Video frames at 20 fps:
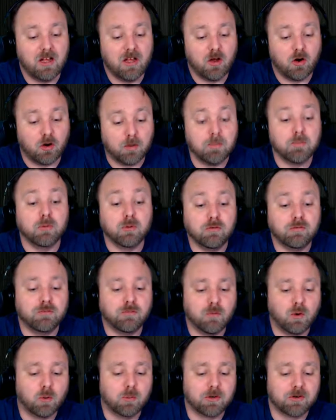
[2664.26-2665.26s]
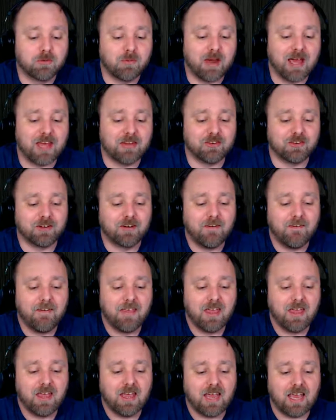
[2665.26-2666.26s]
move forward rather,
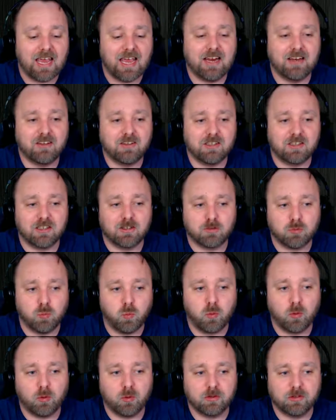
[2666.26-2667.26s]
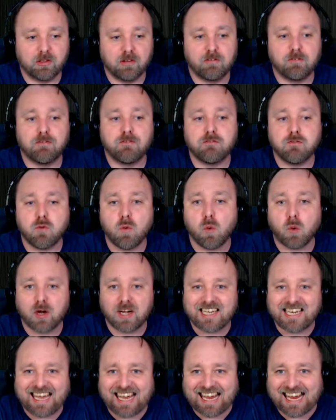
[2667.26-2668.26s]
into this world of
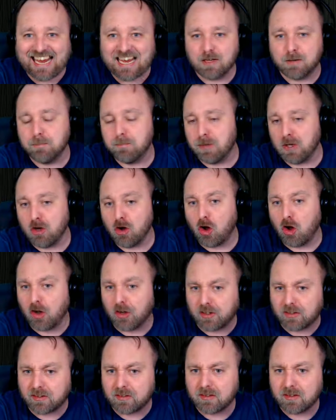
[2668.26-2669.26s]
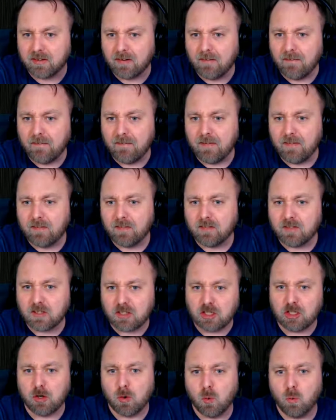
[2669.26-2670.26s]
4K and beyond.
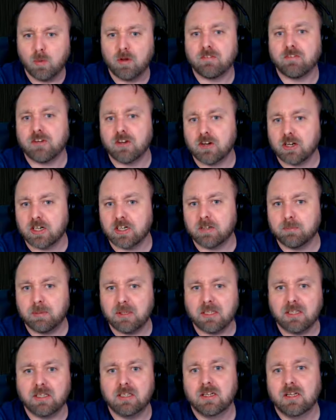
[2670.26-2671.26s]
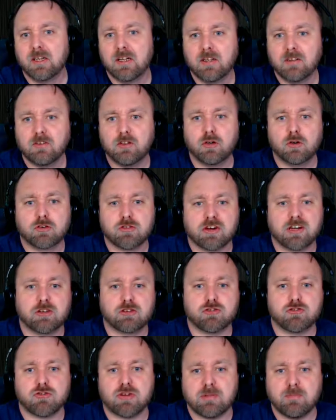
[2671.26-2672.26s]
If you're going to be, trying to
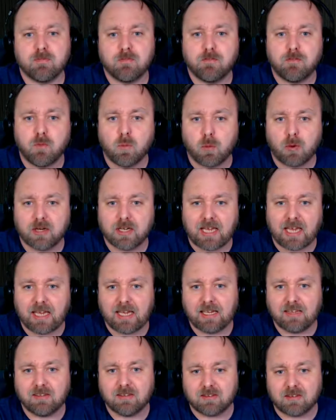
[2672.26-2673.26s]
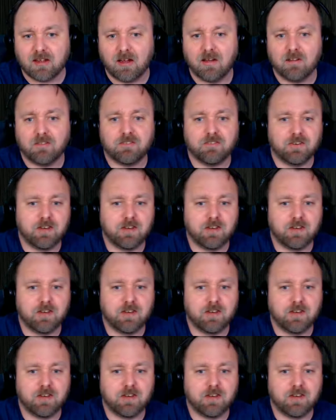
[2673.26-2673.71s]
stream 4K stuff,